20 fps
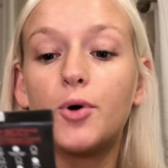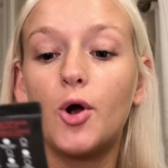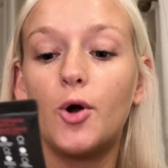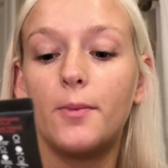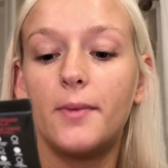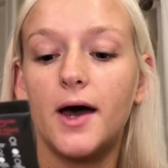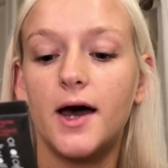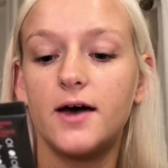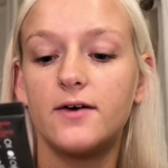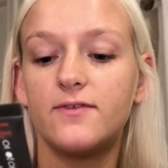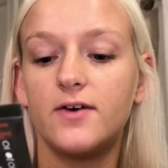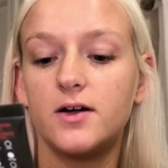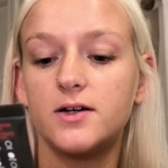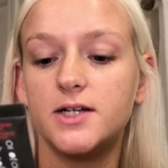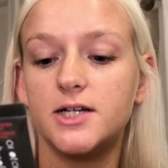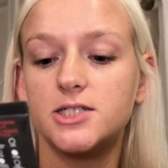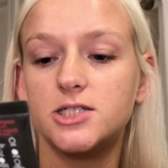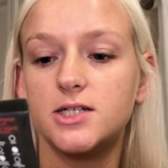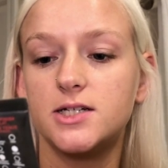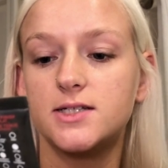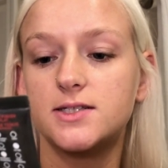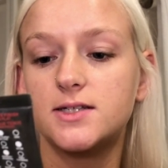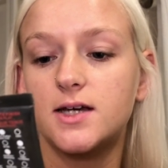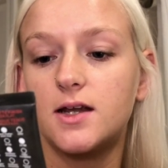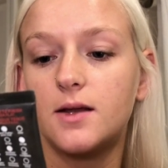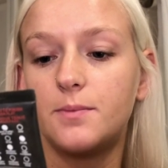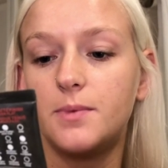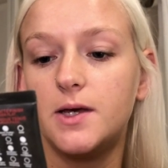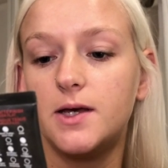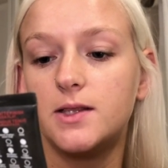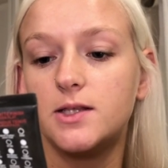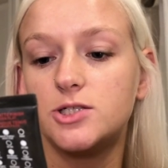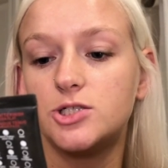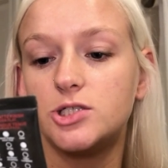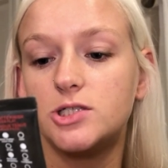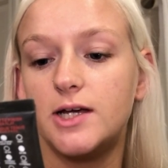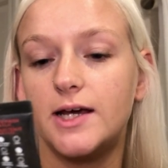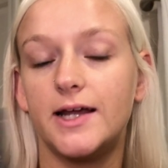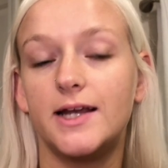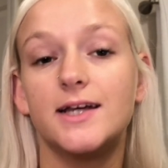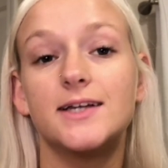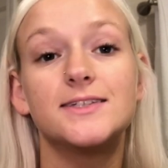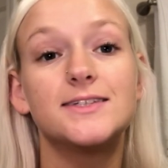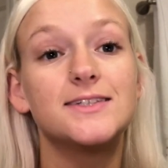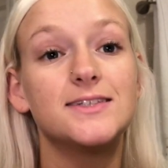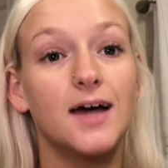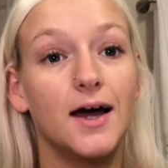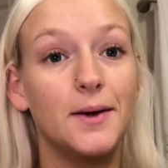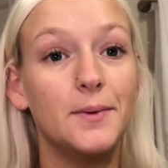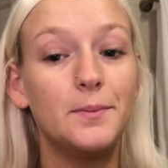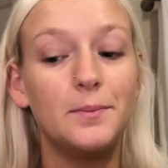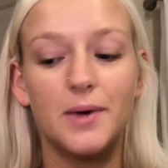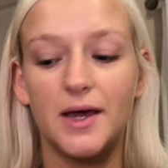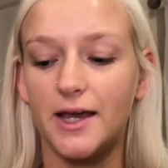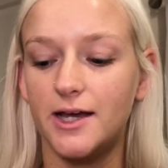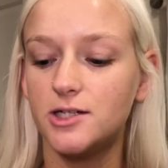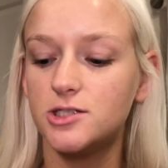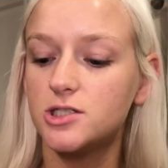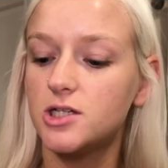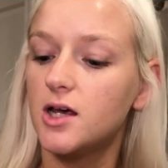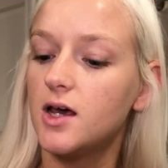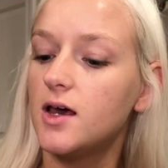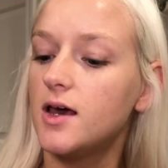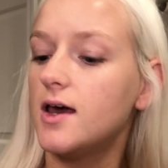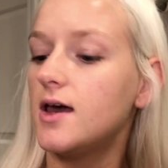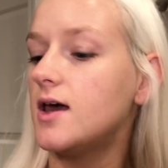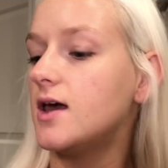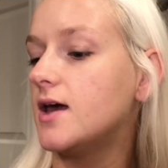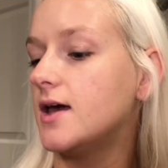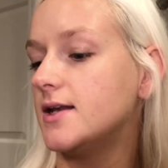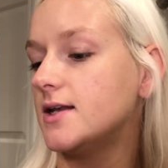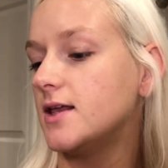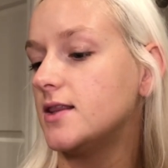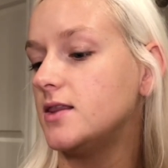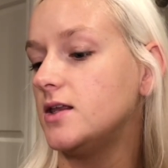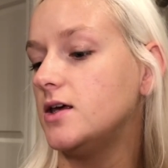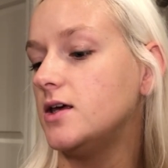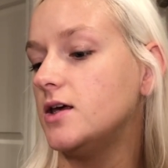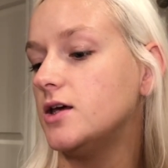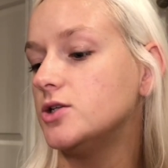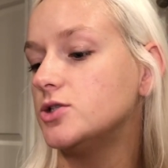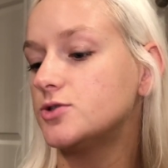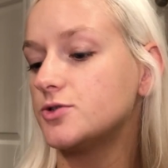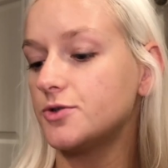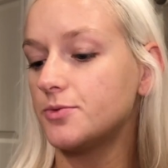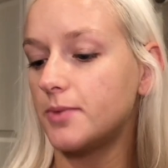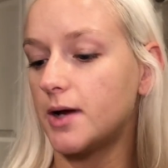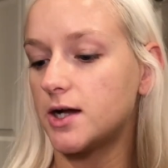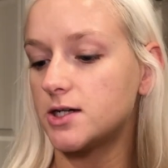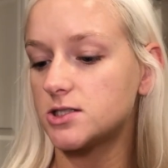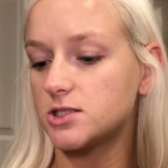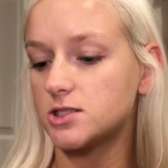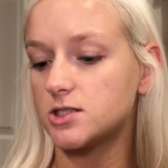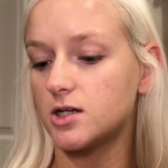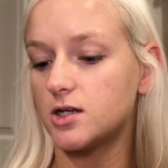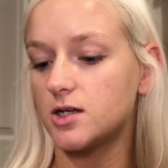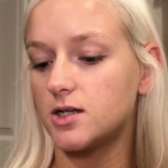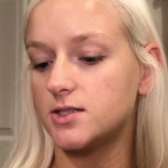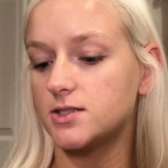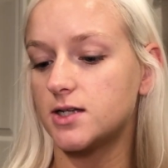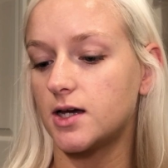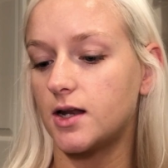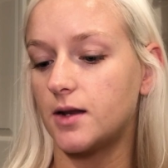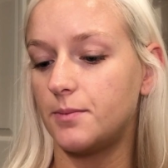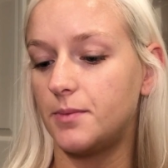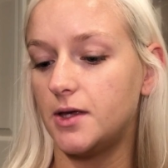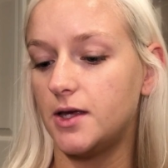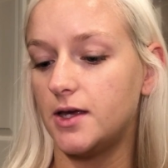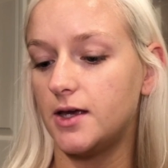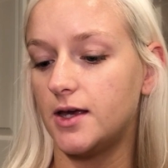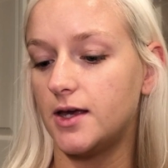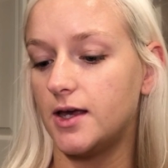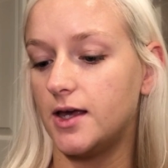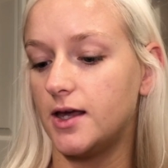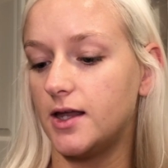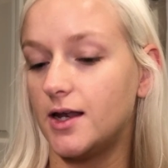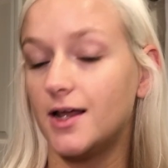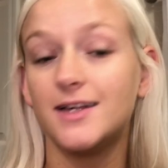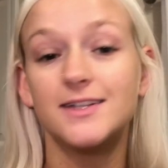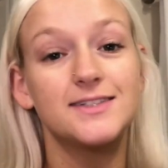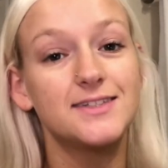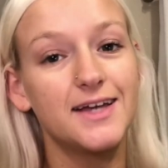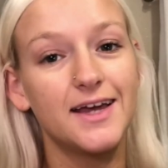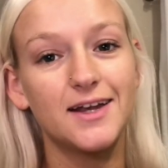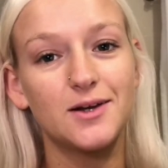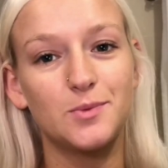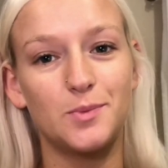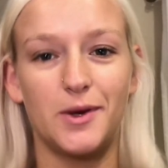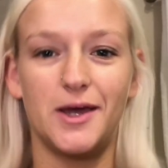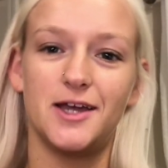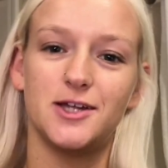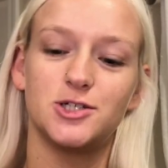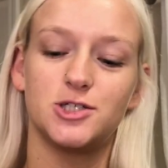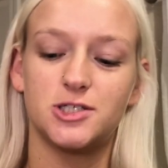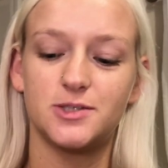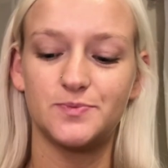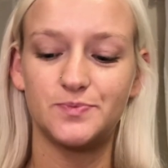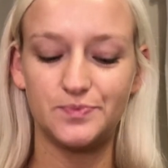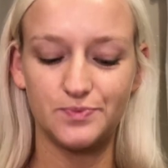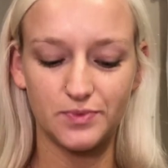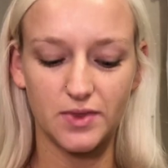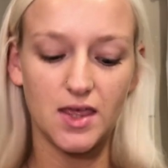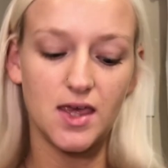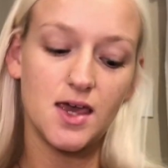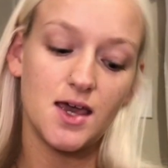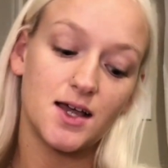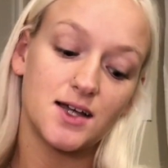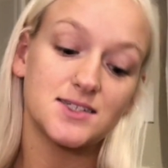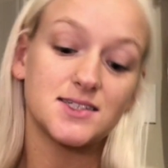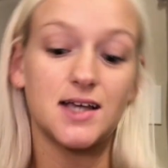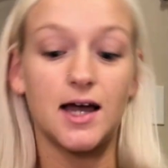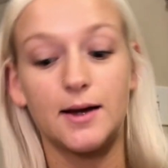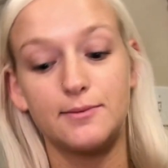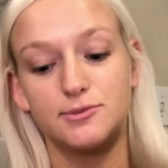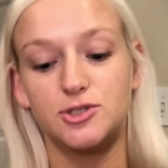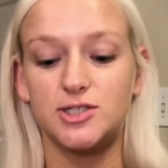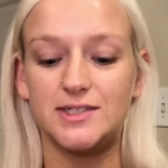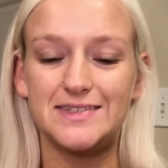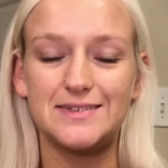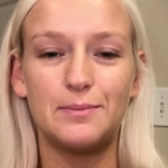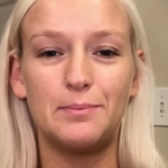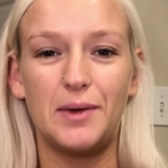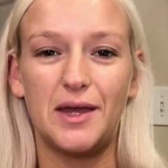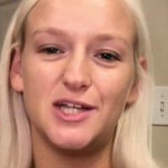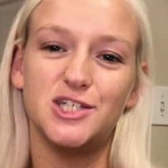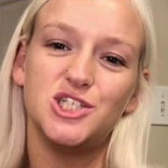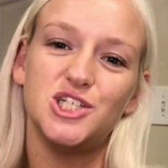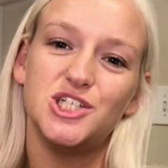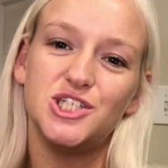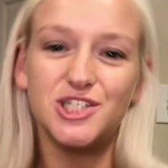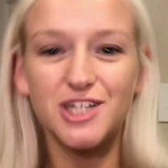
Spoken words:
Pro Matte Foundation is going to be in the shade Sun Beige, and the True Match is going to be in Sand Beige, because I'm just a beigey